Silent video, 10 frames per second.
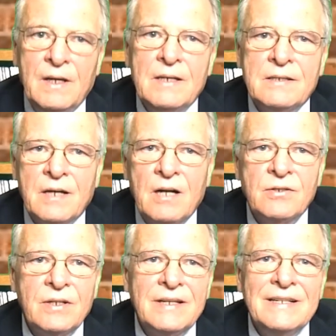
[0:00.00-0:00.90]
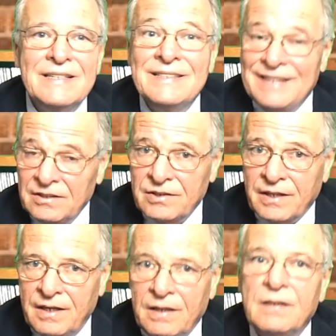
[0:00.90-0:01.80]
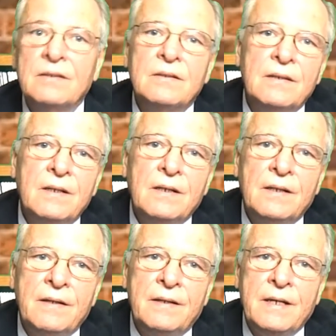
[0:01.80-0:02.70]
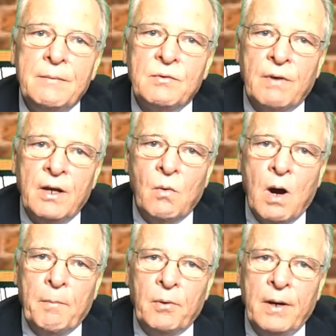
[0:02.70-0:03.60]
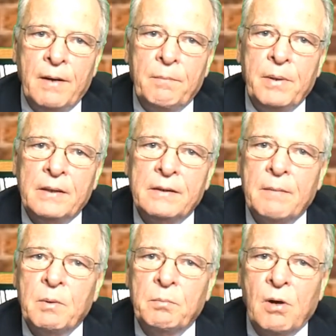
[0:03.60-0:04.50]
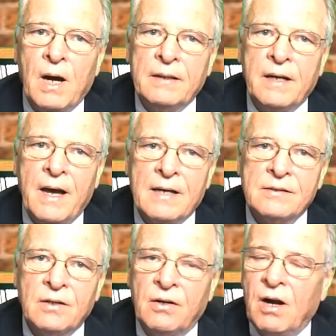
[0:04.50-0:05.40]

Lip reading: Sergeant Zielinski, the team's radio operator, picked up a broadcast on